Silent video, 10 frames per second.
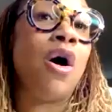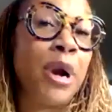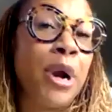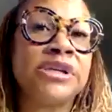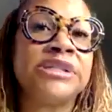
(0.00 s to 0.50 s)

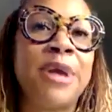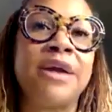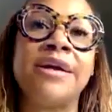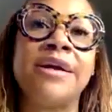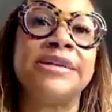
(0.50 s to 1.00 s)
personal
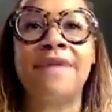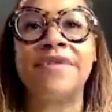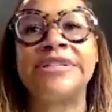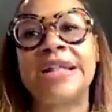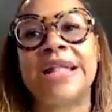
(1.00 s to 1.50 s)
experience, I have to
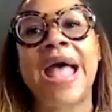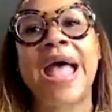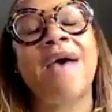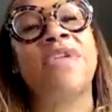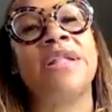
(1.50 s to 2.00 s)
say that I
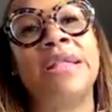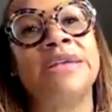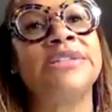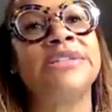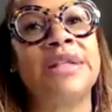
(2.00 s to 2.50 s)
haven't
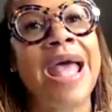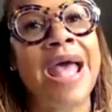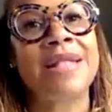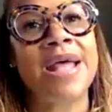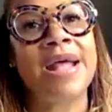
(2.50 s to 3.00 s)
necessarily
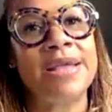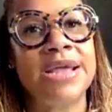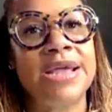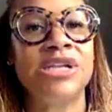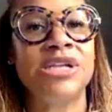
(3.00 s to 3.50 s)
had that
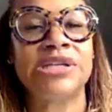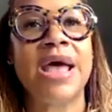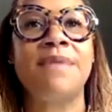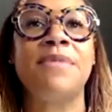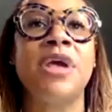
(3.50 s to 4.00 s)
each
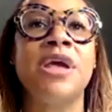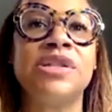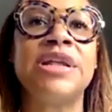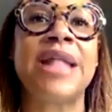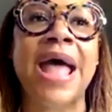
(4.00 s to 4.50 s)
time. So
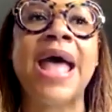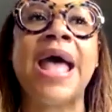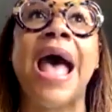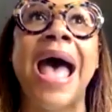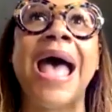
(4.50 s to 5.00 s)
then I
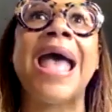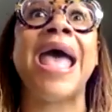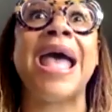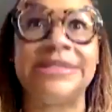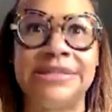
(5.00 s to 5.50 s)

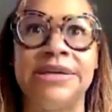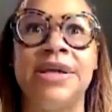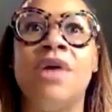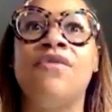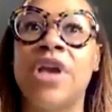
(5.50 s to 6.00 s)
had to
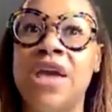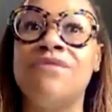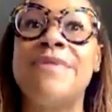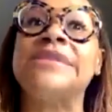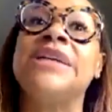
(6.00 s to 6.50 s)
forgive
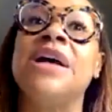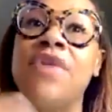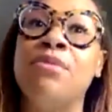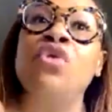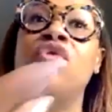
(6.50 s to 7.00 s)
myself
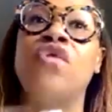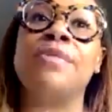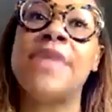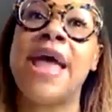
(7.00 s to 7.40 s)
and move from